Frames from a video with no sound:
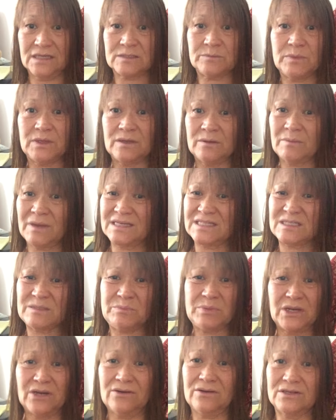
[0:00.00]
It's been in my
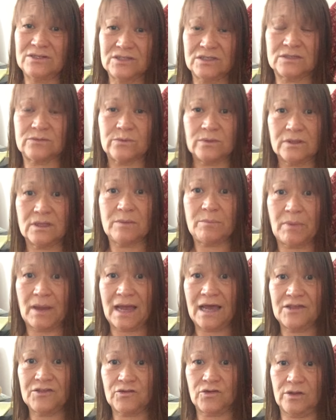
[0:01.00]
spirit, just really
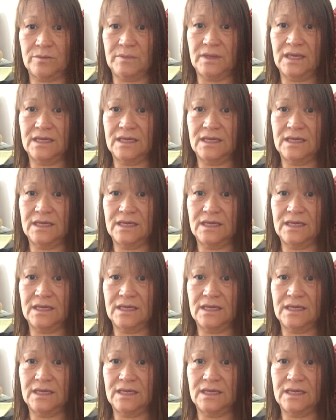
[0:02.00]
bothering